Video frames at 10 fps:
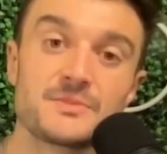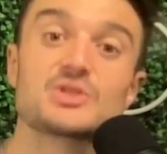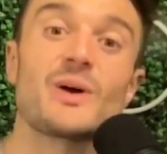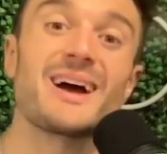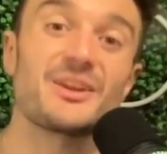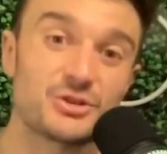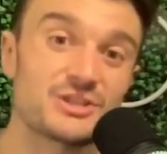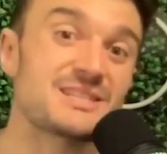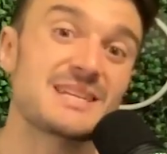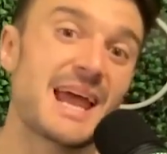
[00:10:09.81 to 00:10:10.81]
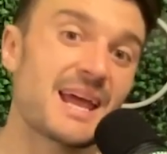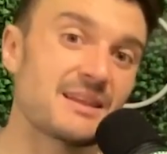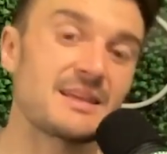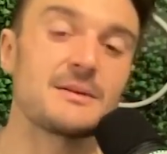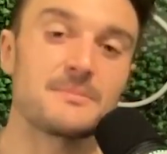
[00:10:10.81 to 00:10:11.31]
So I
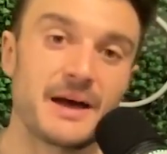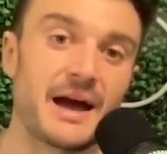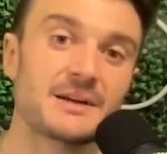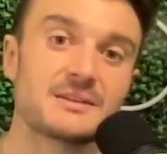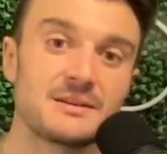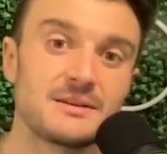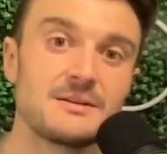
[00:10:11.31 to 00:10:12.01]
understand the impact